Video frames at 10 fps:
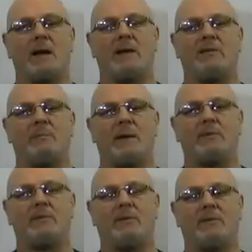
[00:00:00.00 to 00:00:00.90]
It's
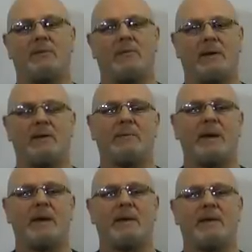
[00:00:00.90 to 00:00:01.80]
best not to think
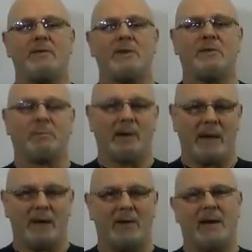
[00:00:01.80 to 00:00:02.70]
about it and just
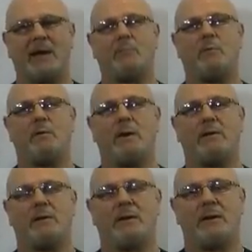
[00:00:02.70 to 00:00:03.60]
plough ahead with
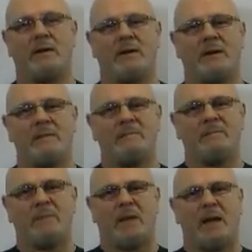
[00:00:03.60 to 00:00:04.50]
it.
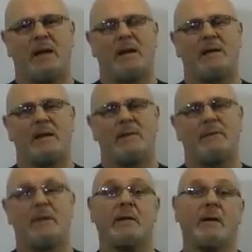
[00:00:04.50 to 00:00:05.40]
Another
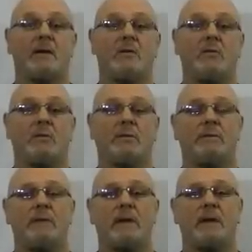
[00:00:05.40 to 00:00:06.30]
thing that could cause
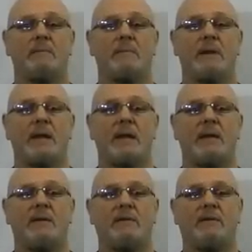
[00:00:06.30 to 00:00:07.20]
fear
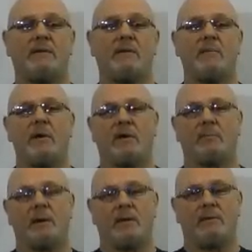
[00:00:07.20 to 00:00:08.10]
is the mind
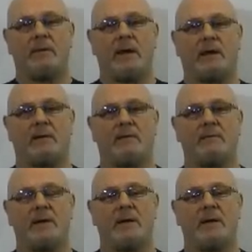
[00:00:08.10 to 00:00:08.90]
split effect.